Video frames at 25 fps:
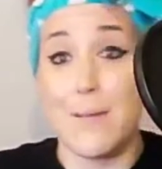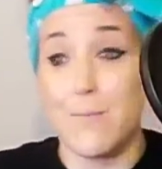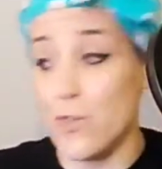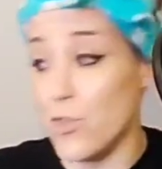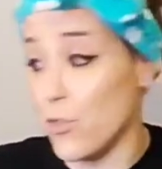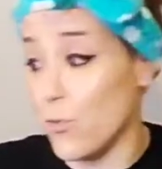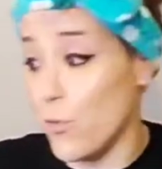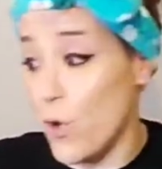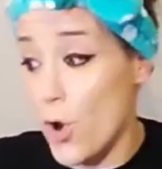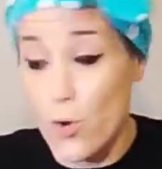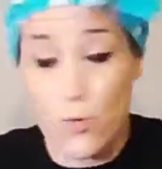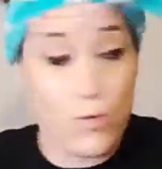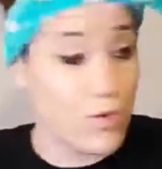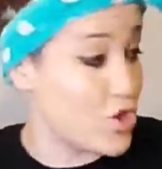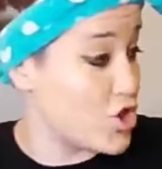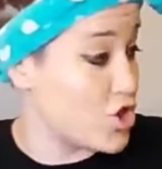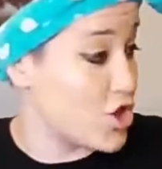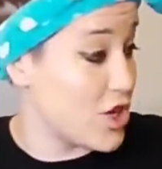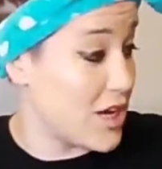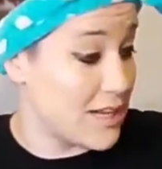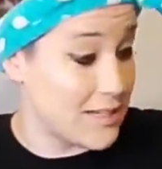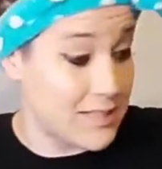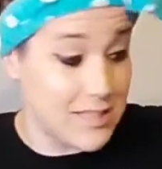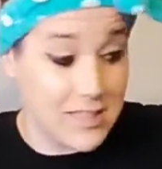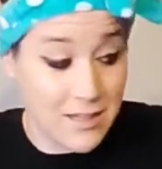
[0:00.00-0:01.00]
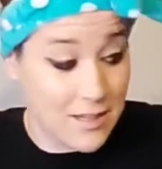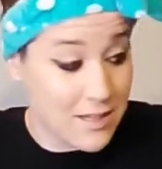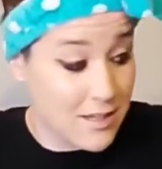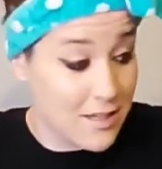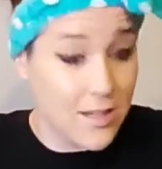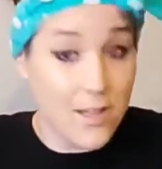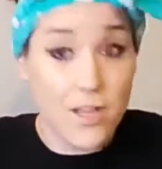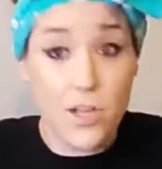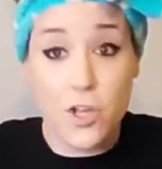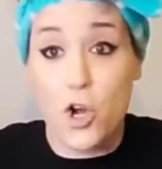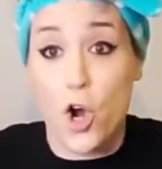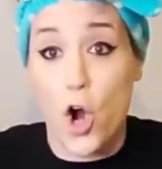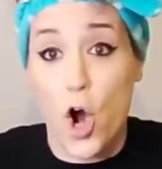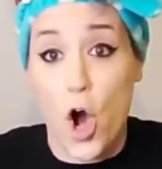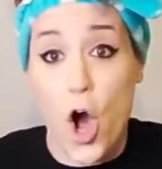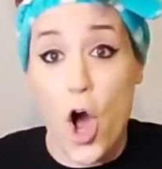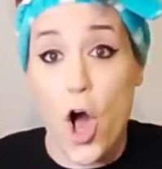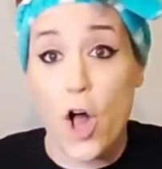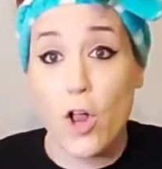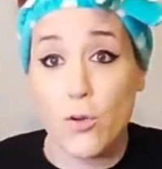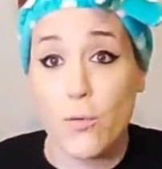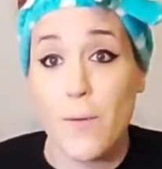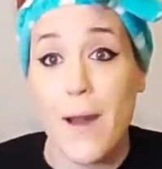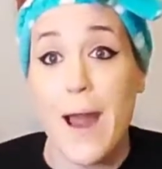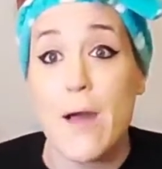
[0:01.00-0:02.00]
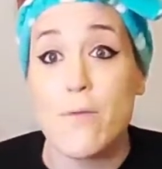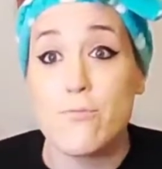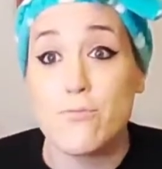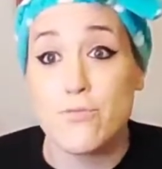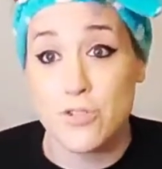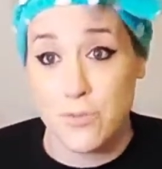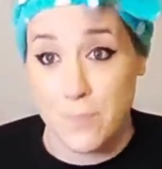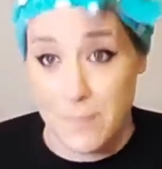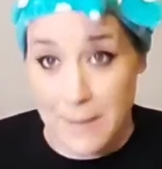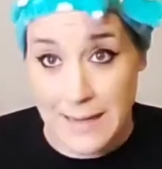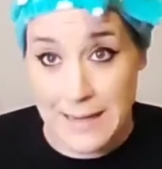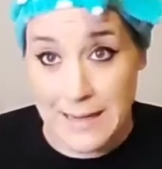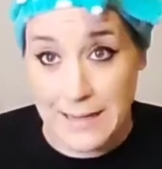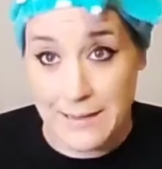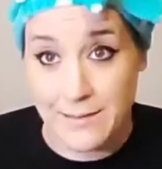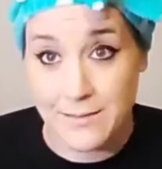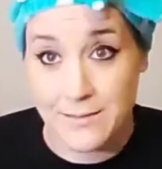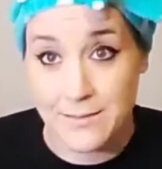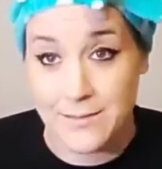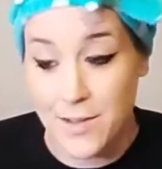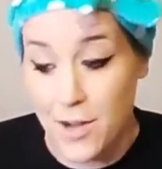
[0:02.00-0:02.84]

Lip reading: of Thrones shit all around me,